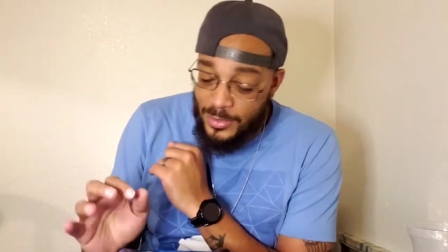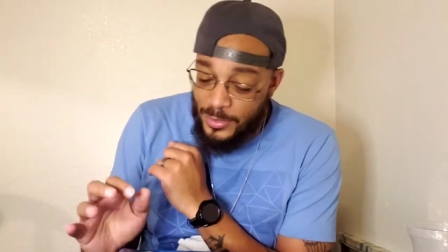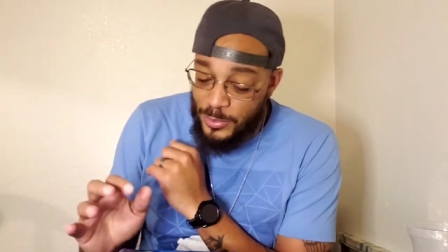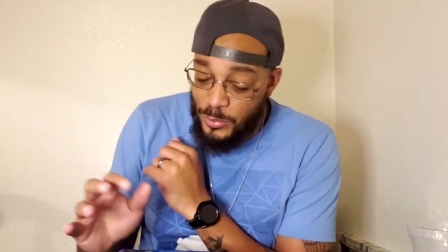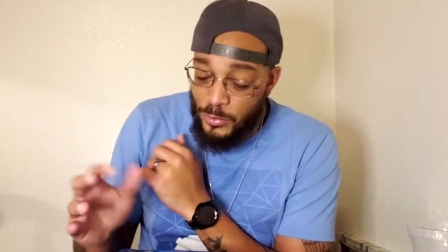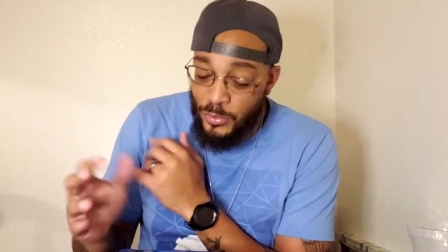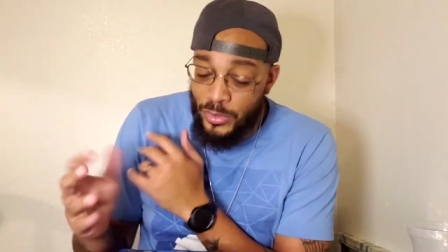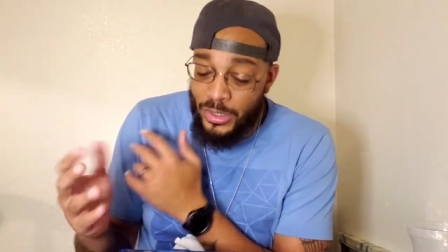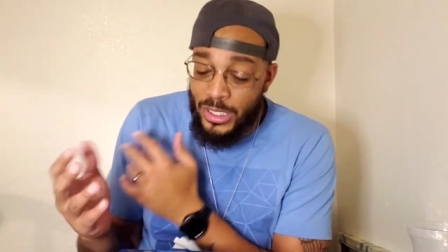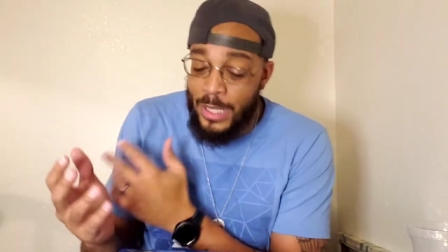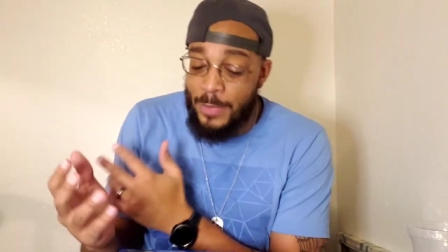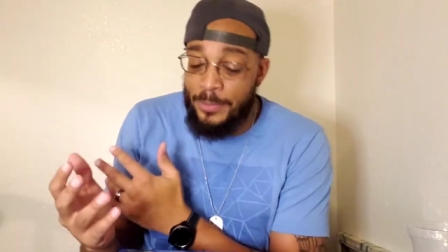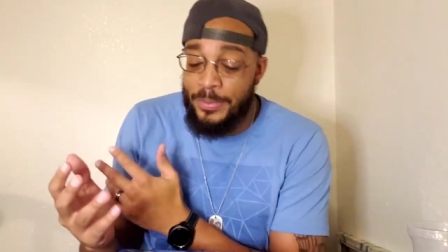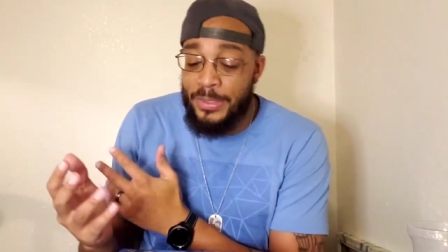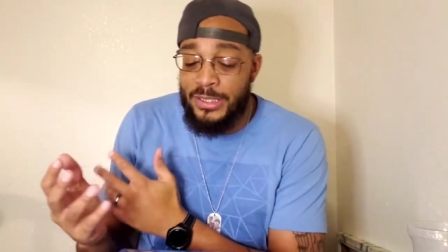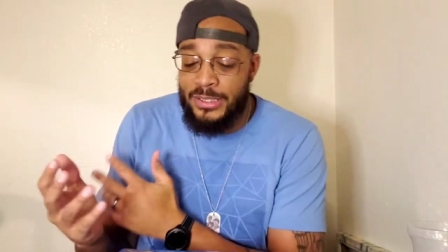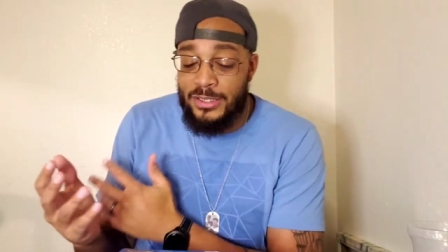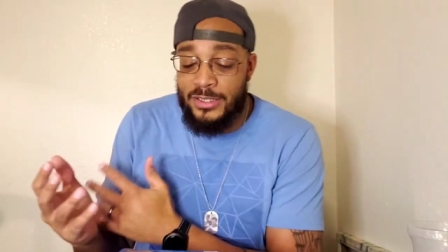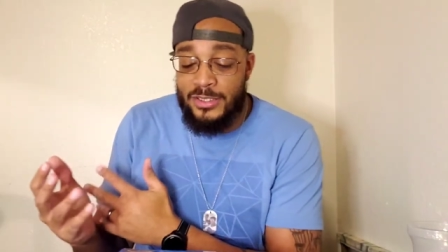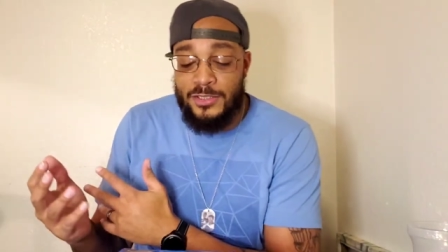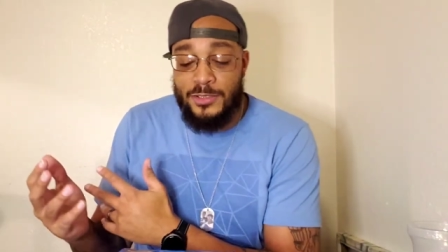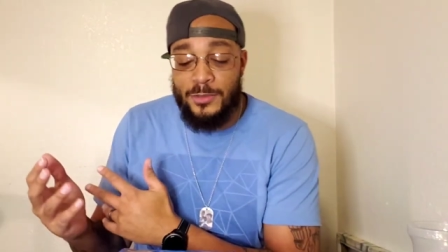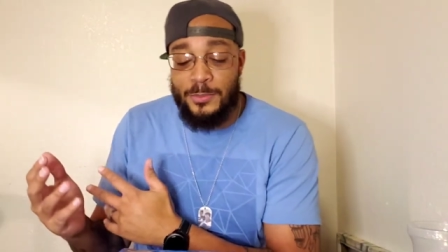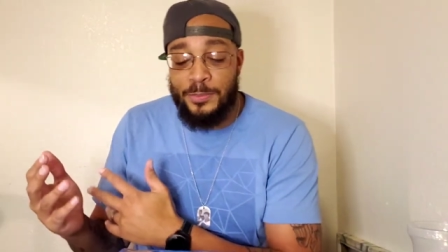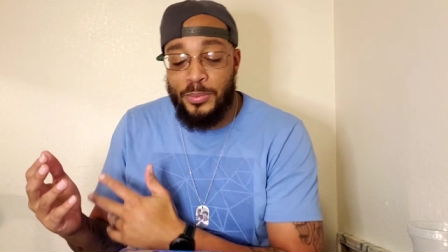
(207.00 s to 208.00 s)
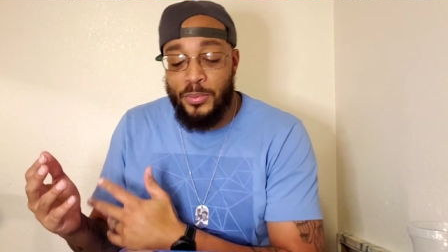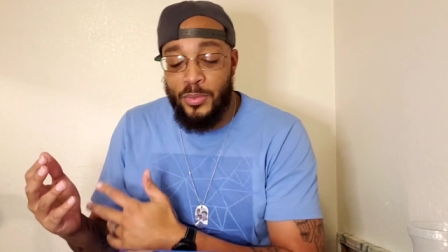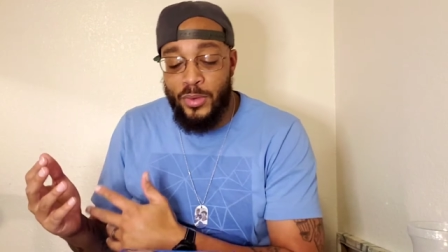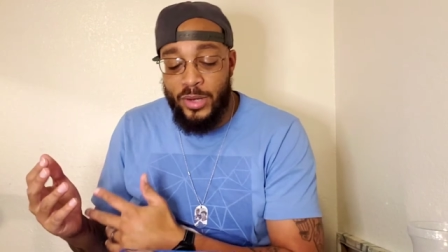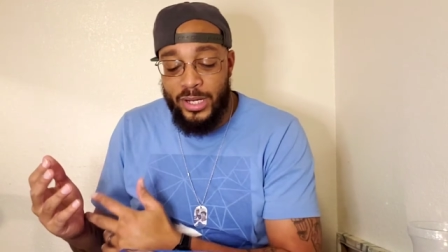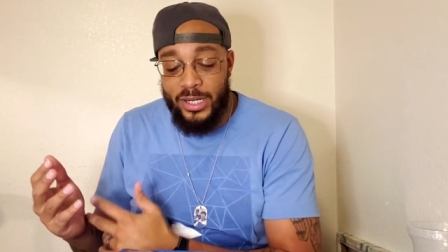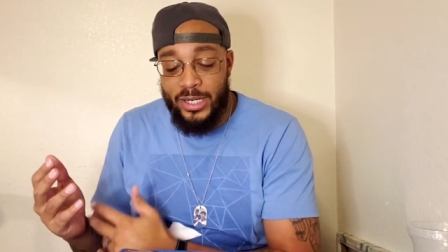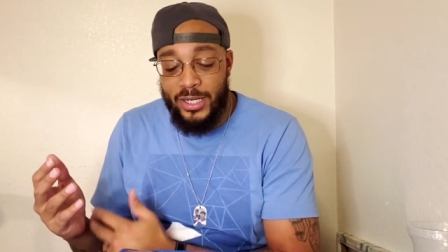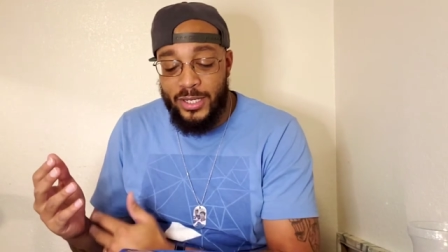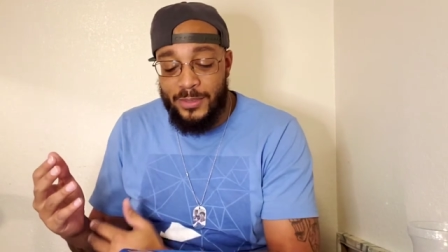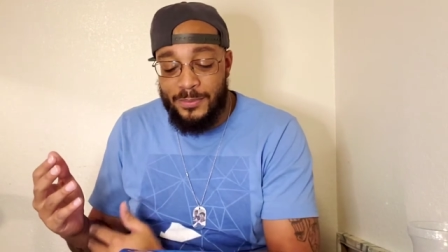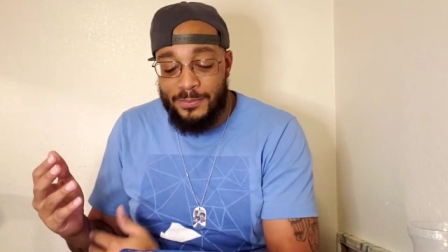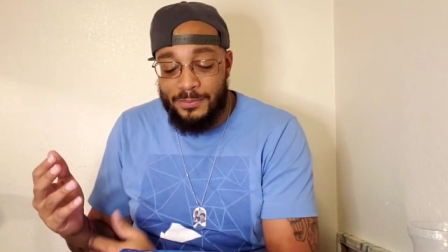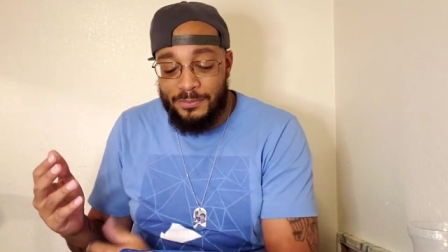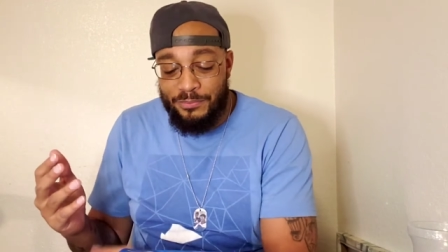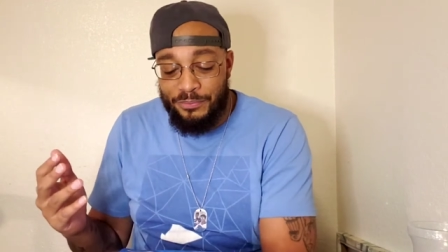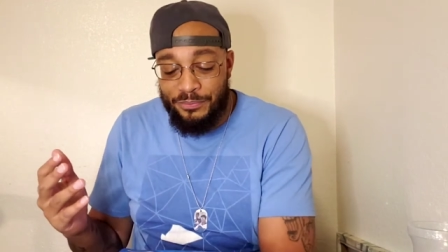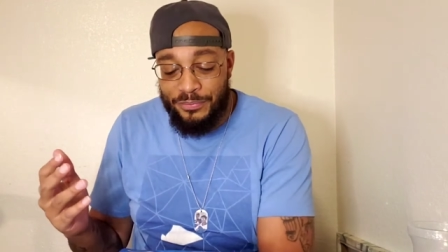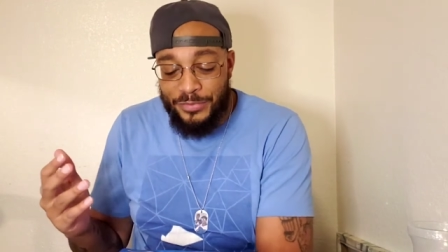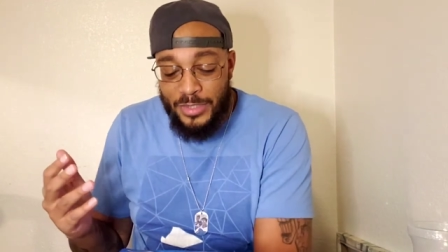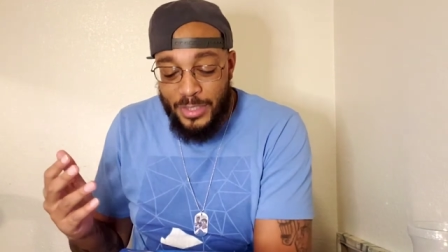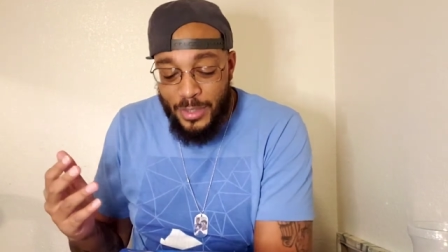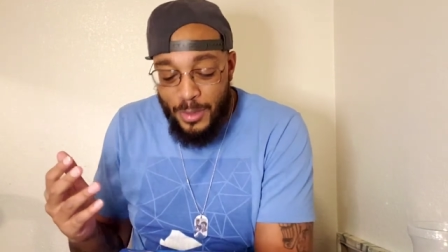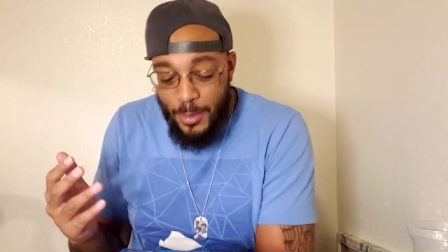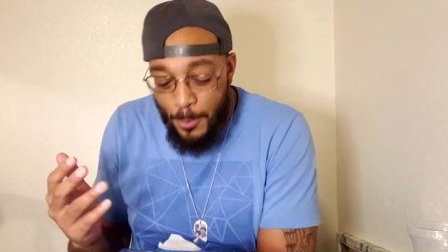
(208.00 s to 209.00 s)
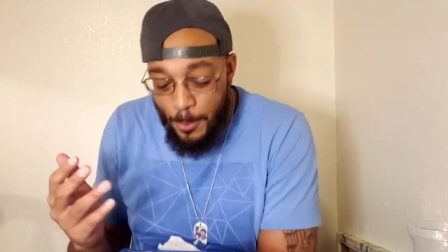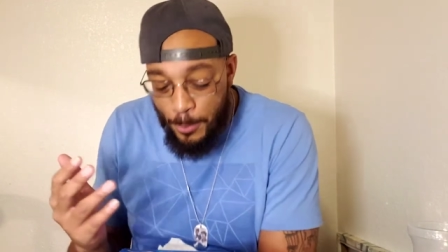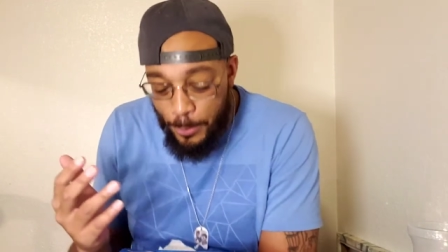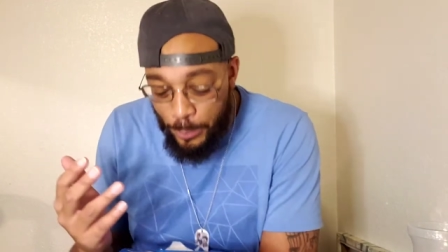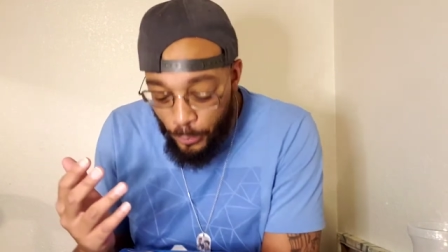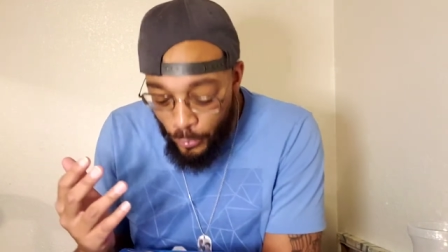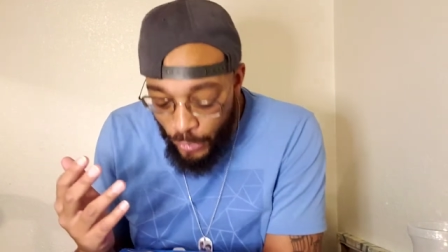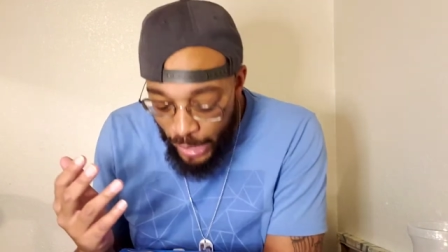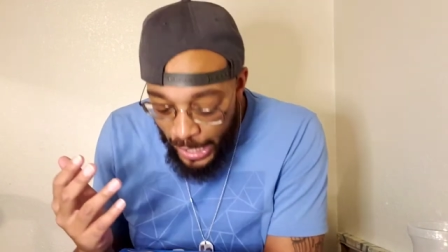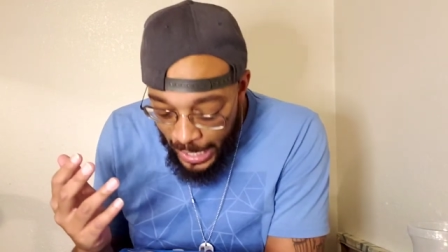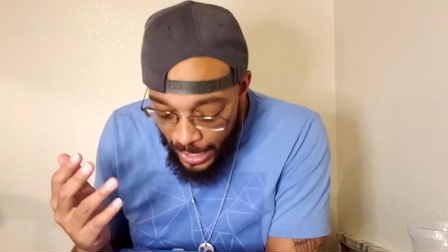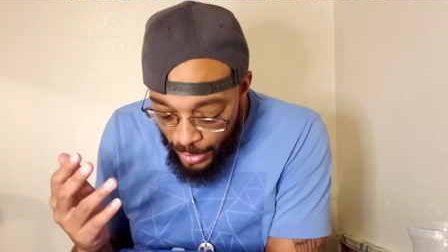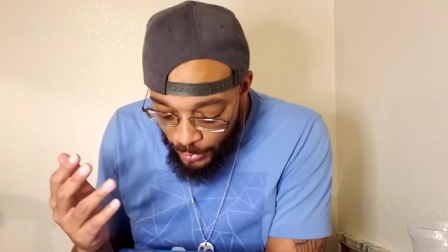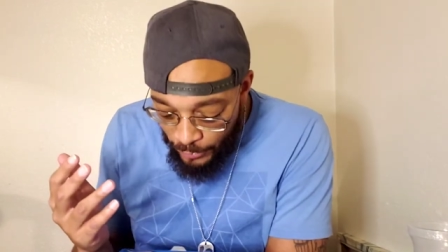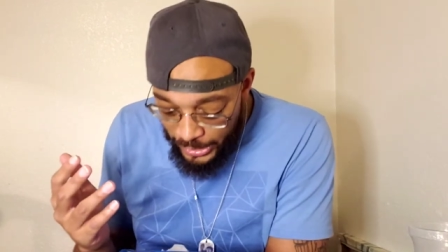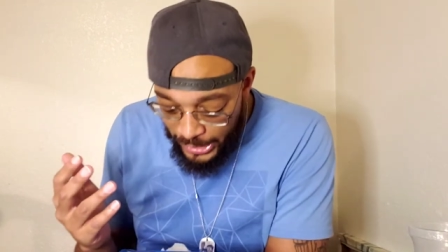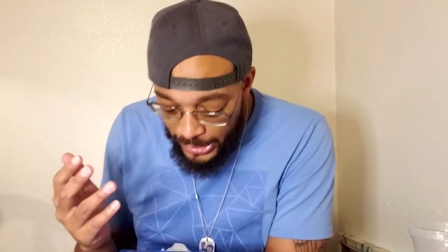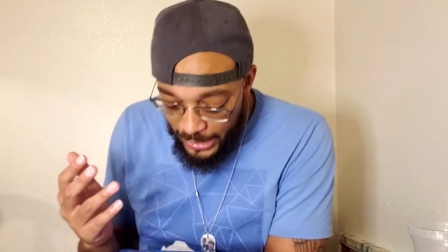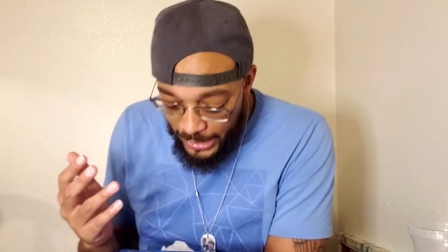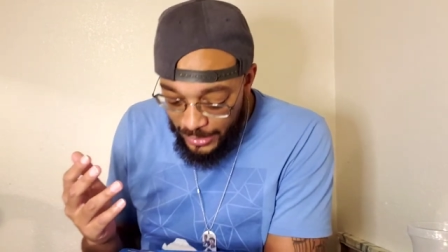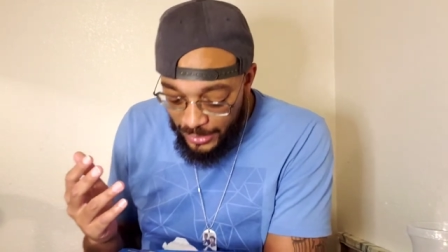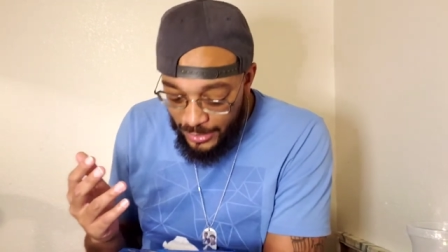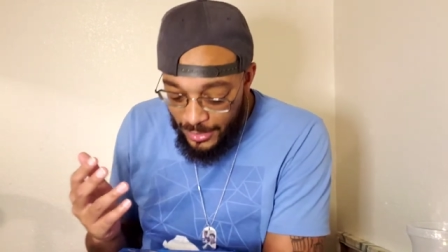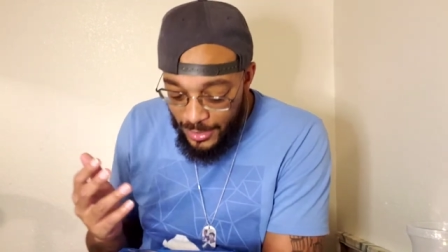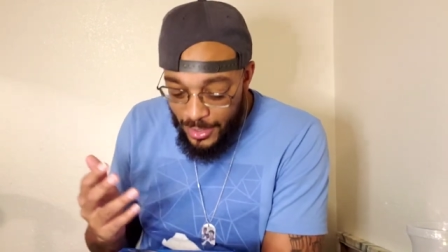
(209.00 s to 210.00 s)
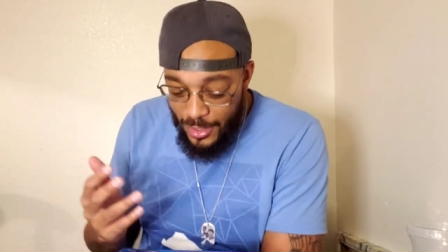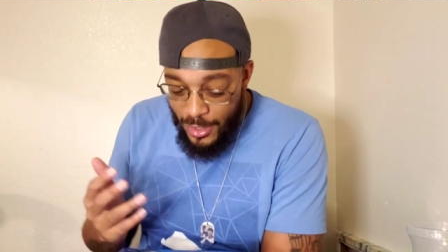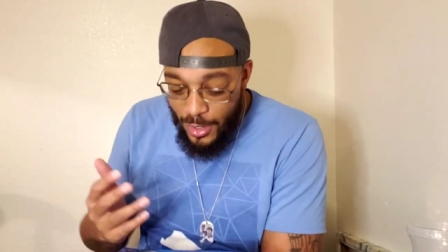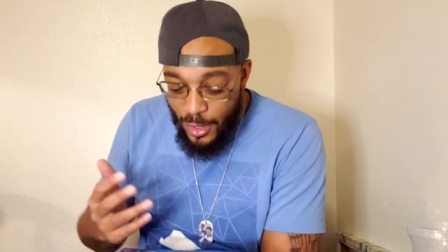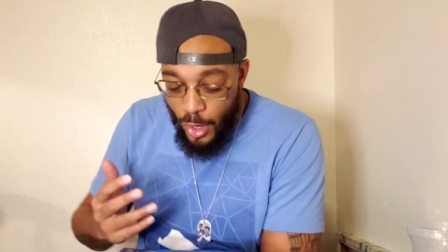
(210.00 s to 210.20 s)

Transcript: Will I be disappointed? Brownie,